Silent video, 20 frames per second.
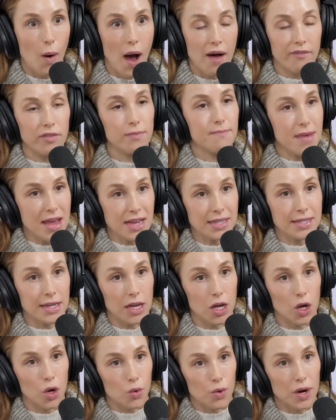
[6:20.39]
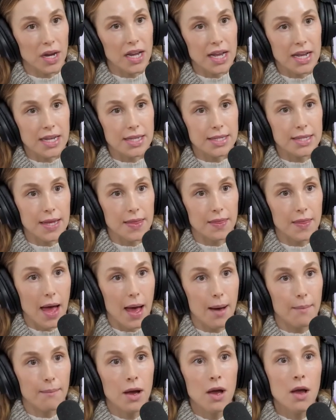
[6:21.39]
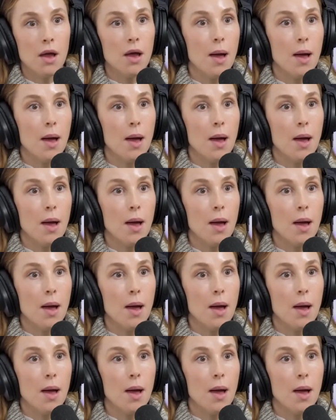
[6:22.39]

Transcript: have amazing ingredients in them.